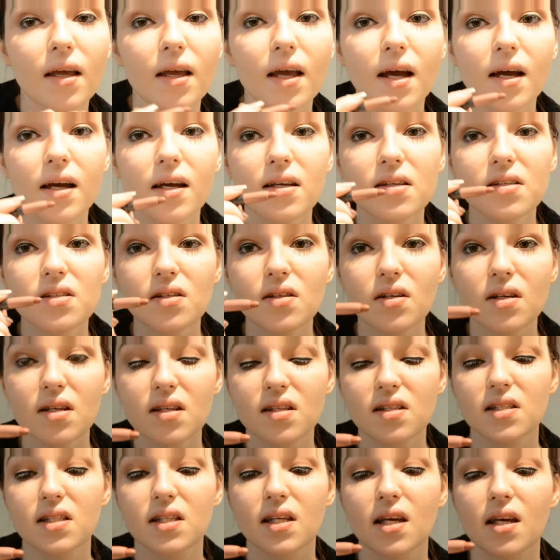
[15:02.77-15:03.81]
Yeah, as you can
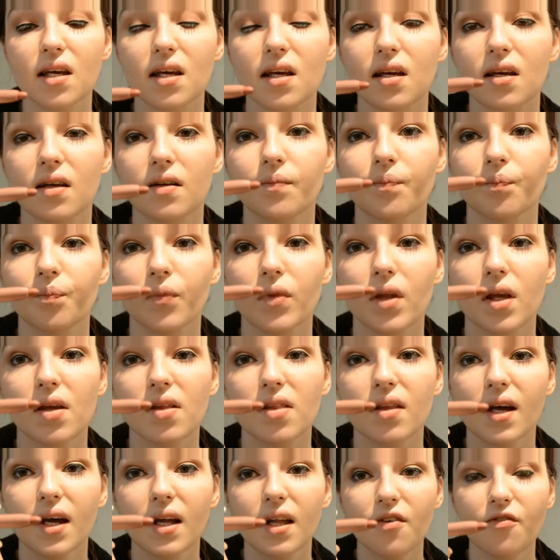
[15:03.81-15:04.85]
see, it's
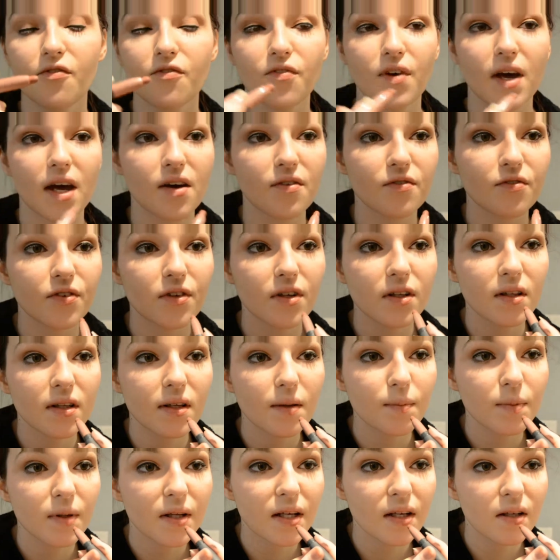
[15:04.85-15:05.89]
kind of fat for a
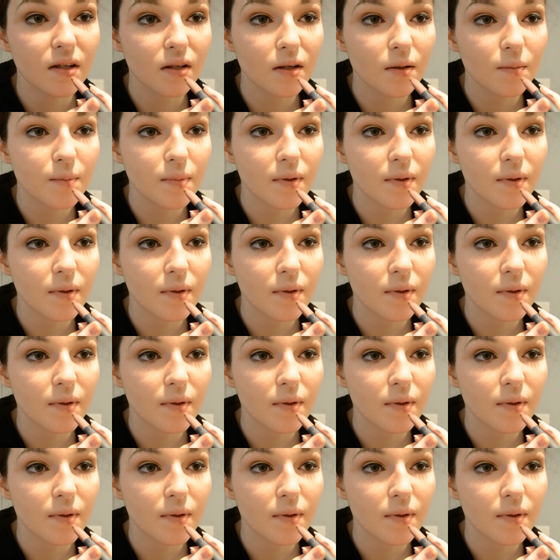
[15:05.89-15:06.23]
lip liner,